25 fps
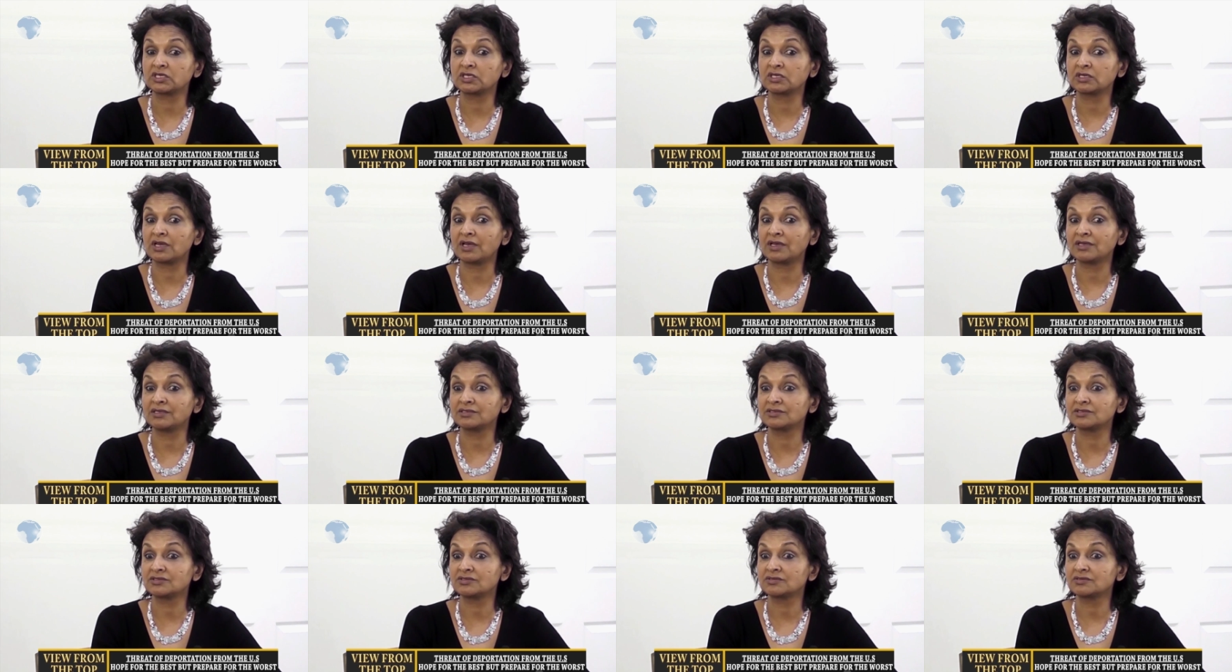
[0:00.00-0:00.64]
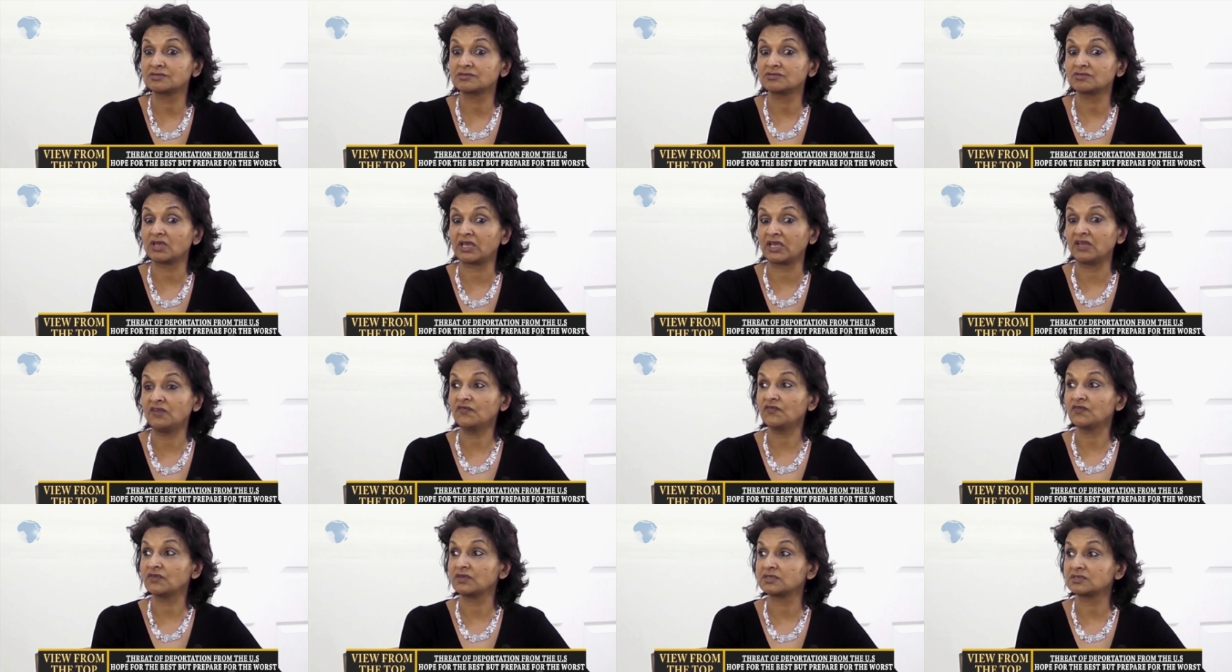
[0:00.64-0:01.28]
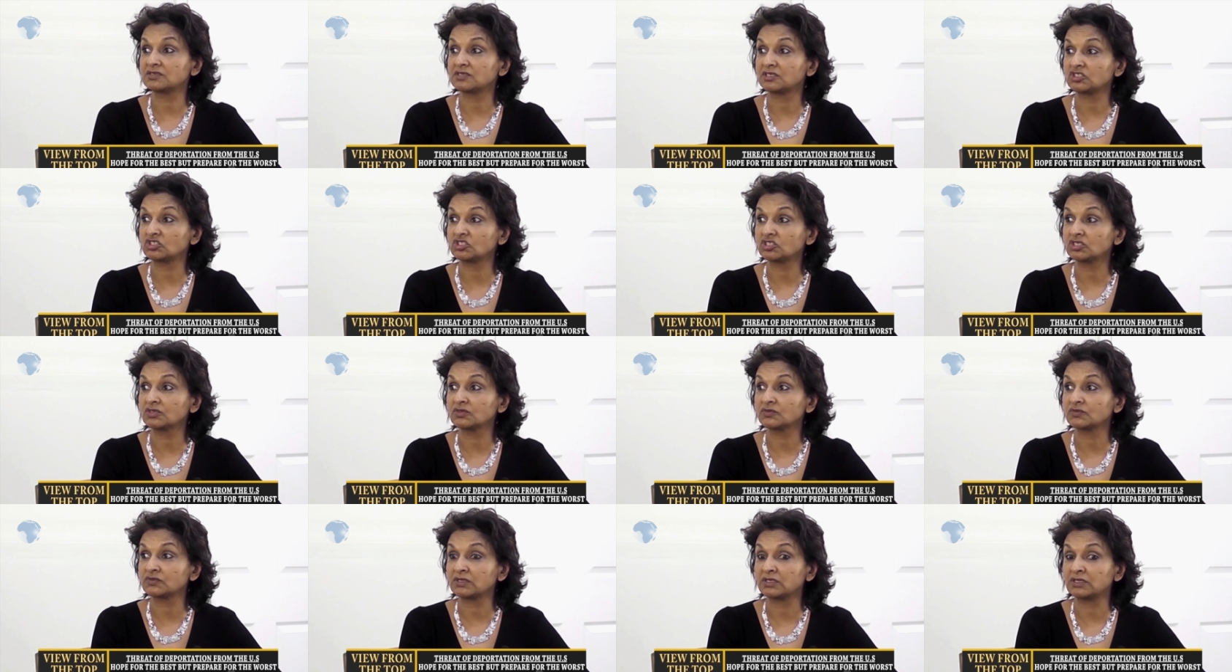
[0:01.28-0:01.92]
here as infants and
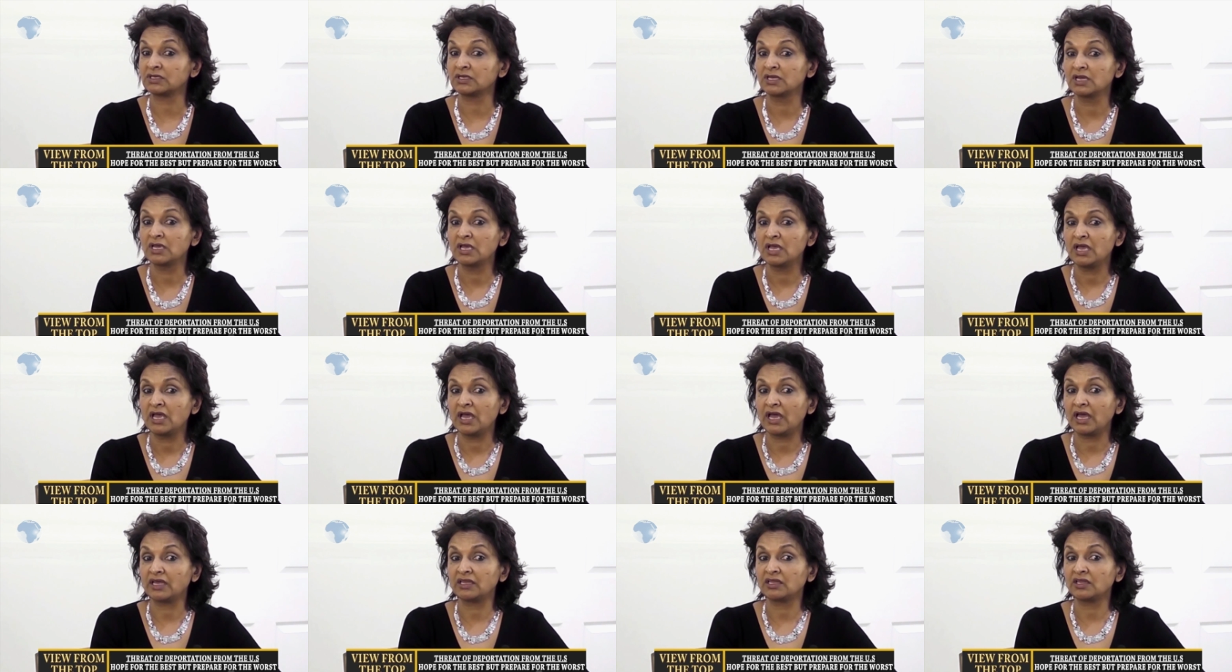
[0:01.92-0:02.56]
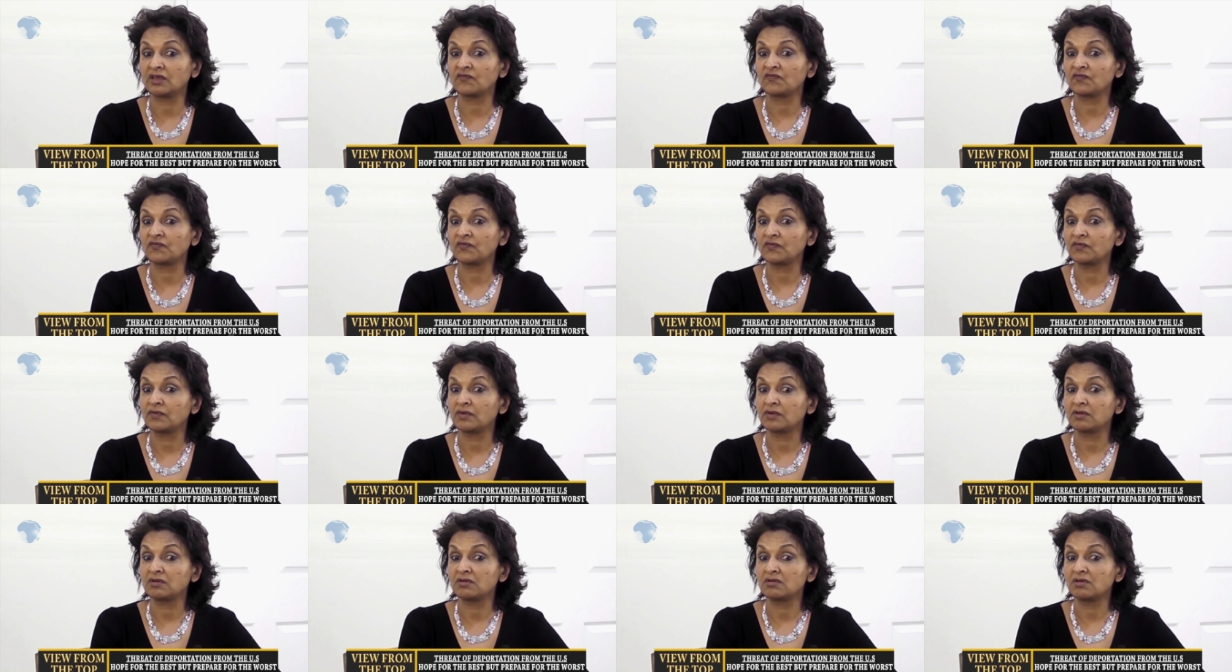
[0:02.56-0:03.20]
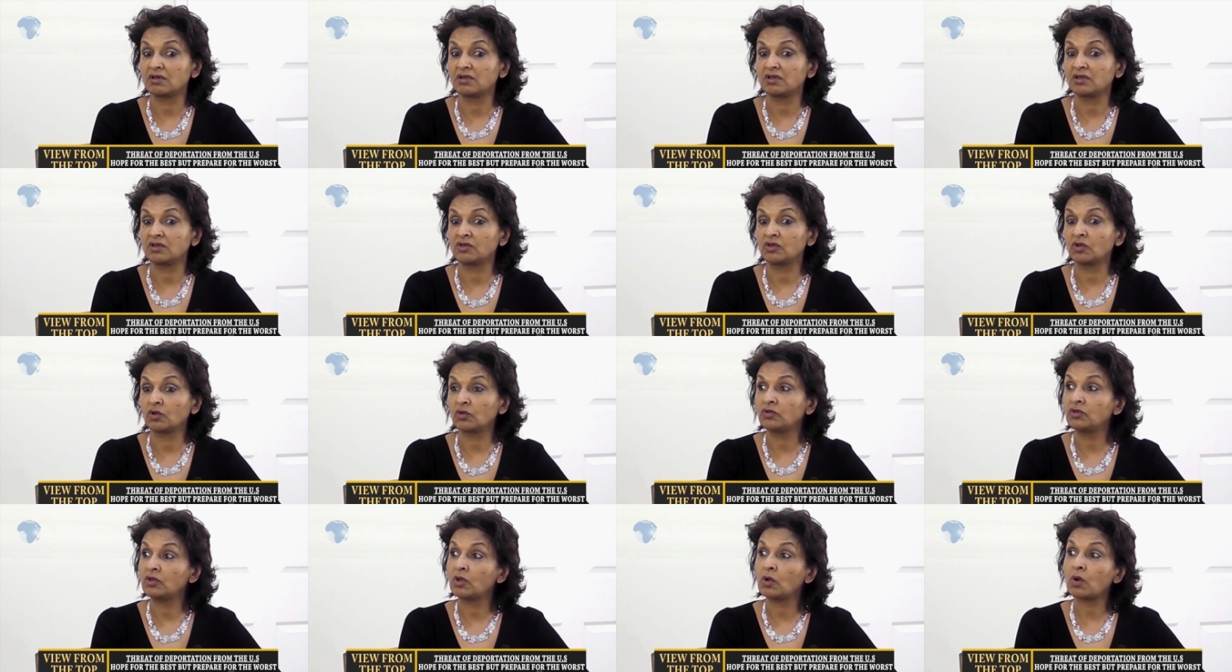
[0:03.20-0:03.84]
children, and they've
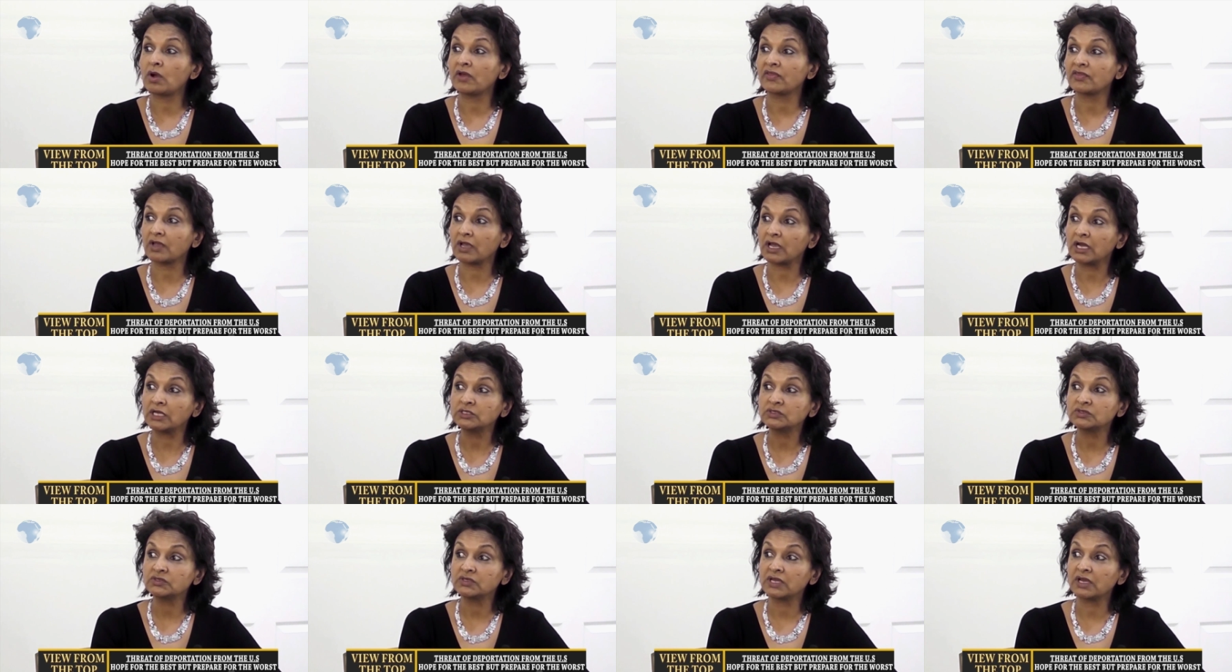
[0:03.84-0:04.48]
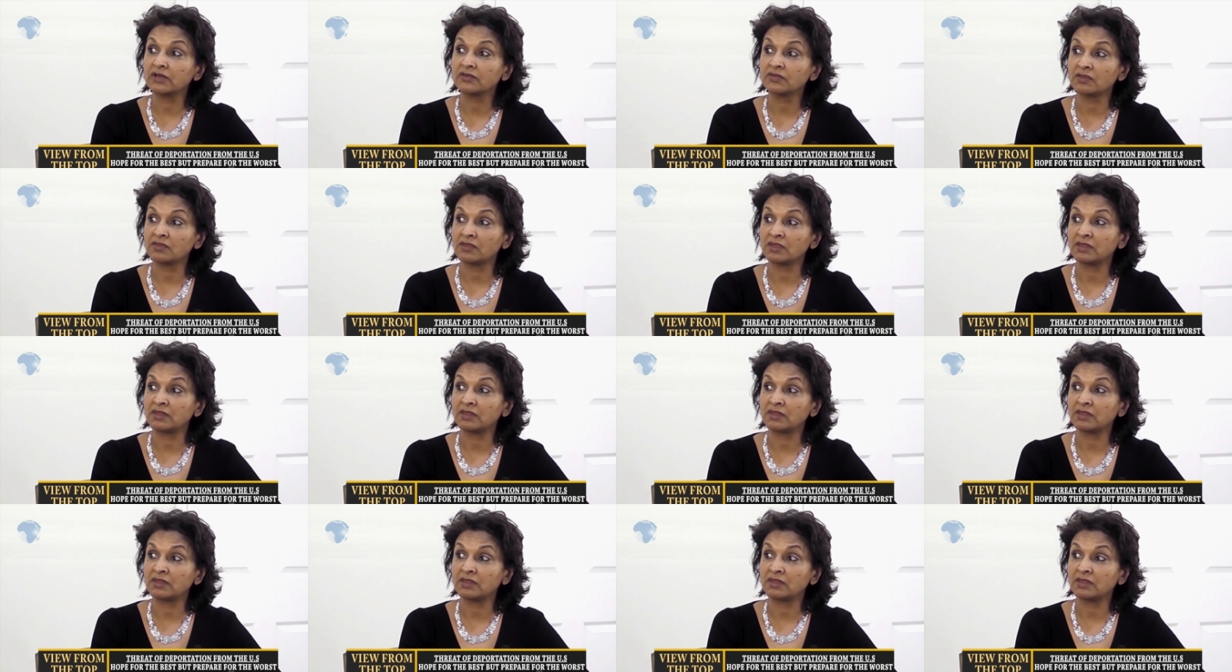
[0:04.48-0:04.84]
known no other country other